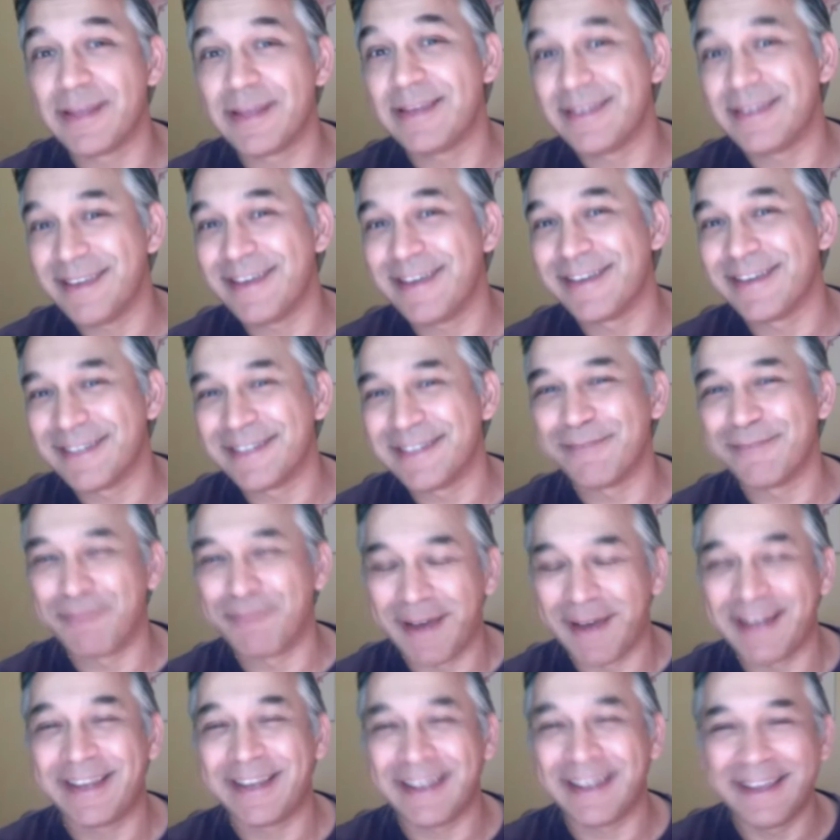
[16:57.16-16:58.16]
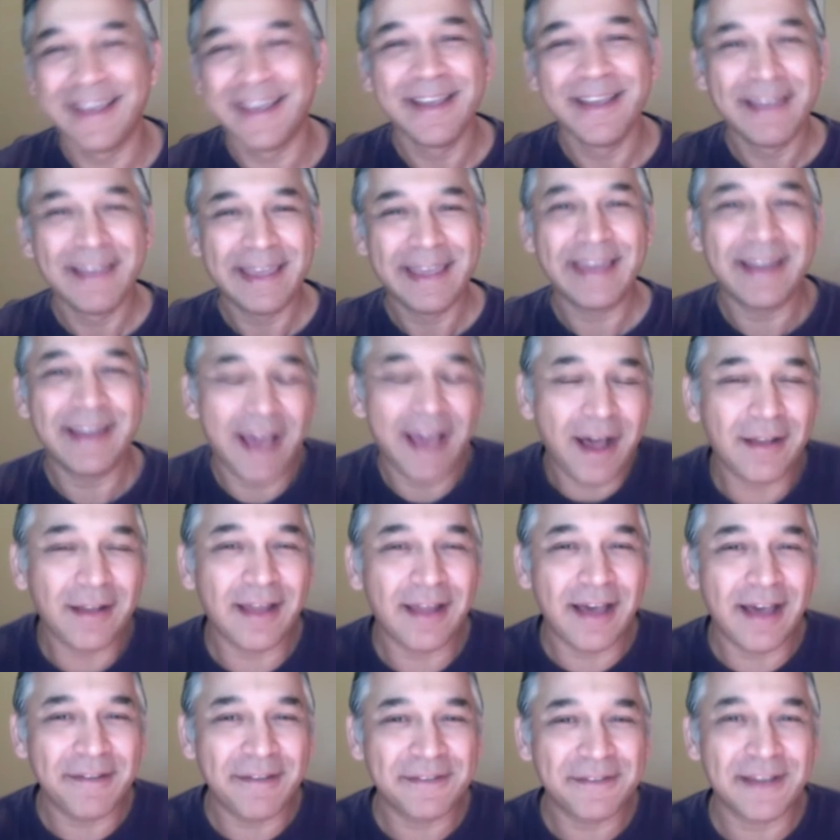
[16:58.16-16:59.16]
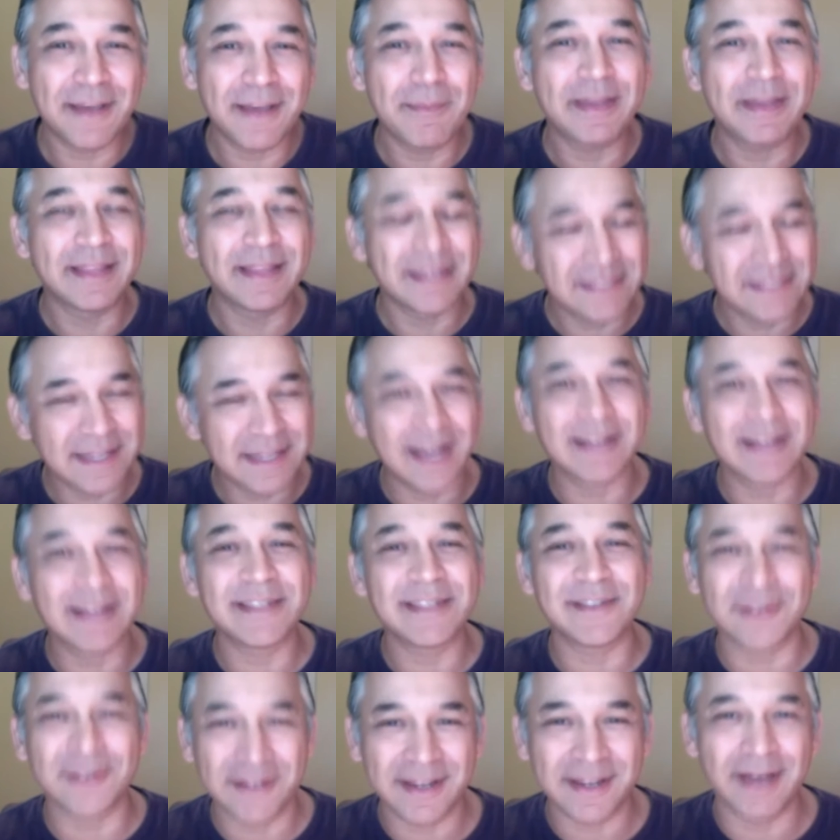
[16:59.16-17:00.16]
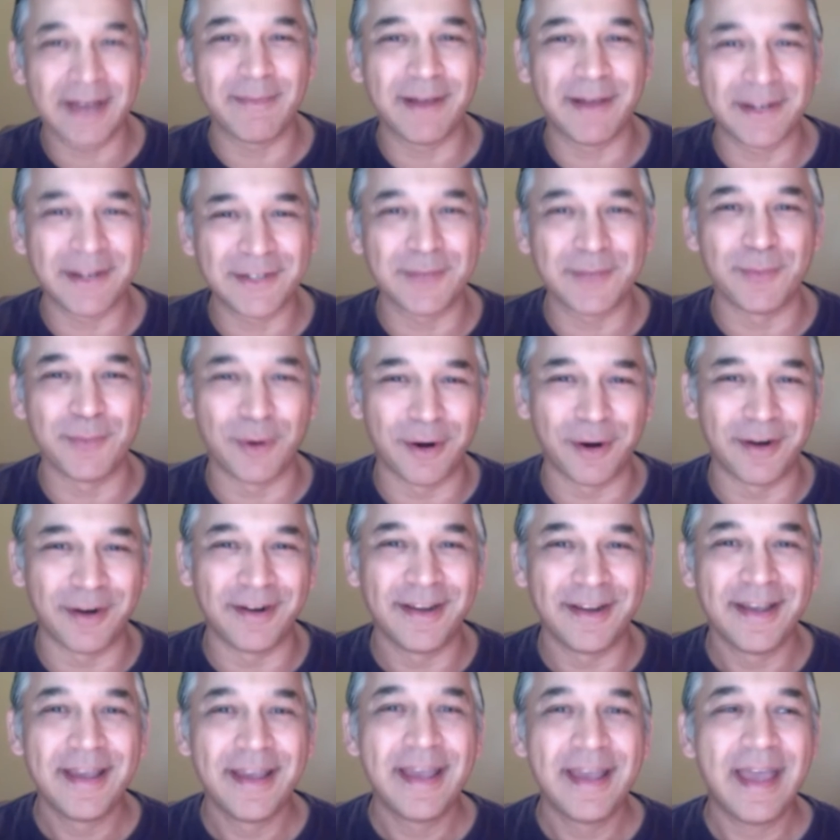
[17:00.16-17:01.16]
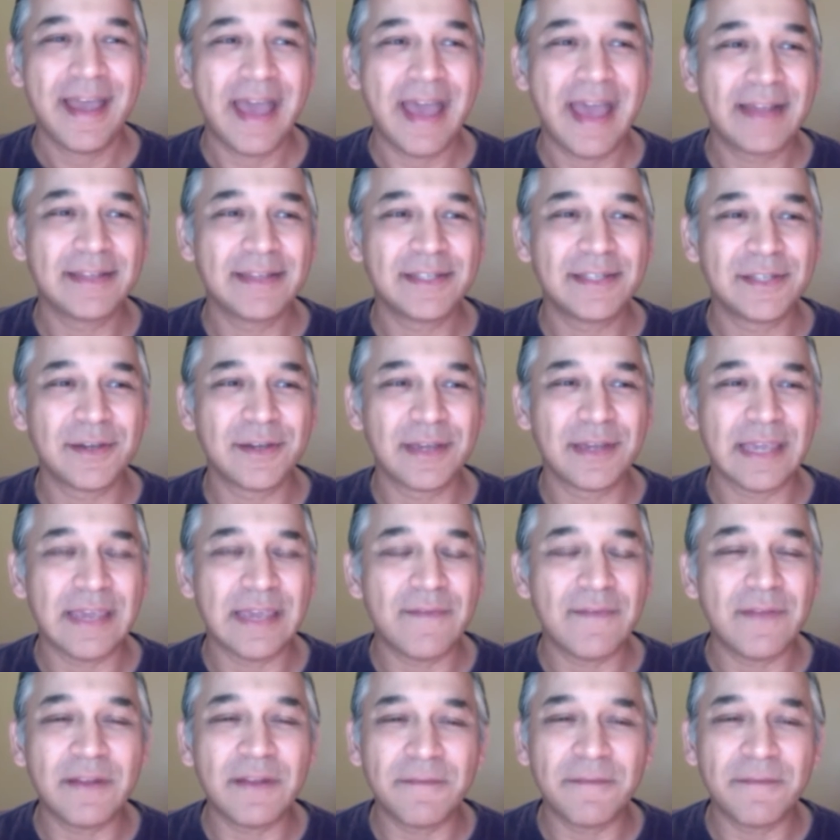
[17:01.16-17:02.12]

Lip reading: years, but in our lifetime, the sun is going to come up tomorrow. And so even if